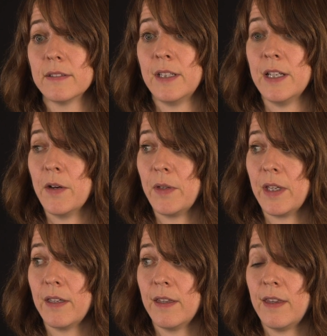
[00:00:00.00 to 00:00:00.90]

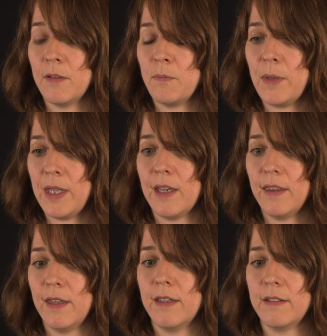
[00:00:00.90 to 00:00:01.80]
that being
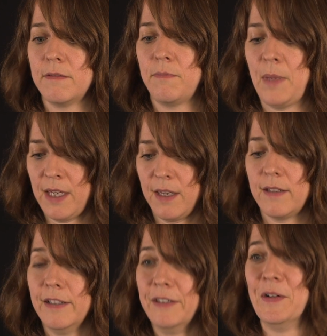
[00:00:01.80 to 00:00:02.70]
in the pit
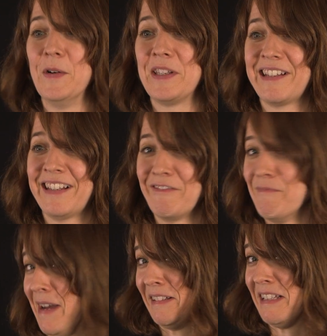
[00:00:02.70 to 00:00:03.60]
was
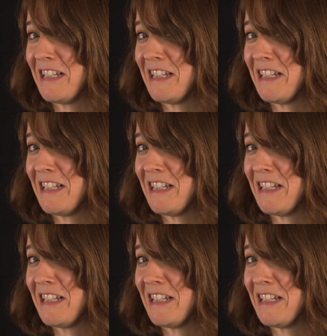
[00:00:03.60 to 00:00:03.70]
mildly